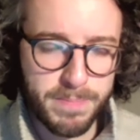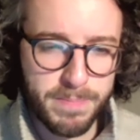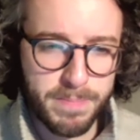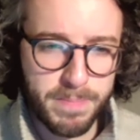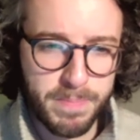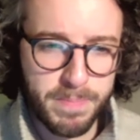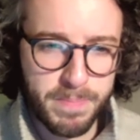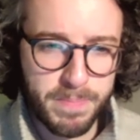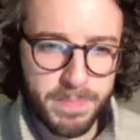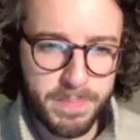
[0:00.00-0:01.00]

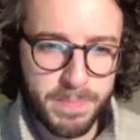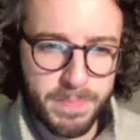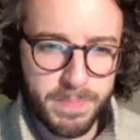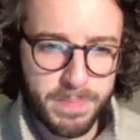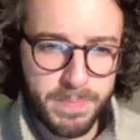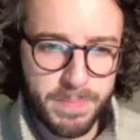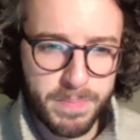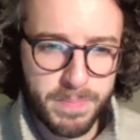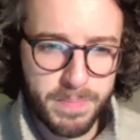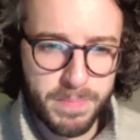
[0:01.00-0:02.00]

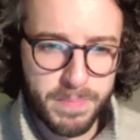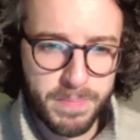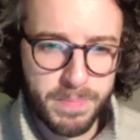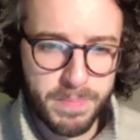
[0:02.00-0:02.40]
No one is speaking in this clip.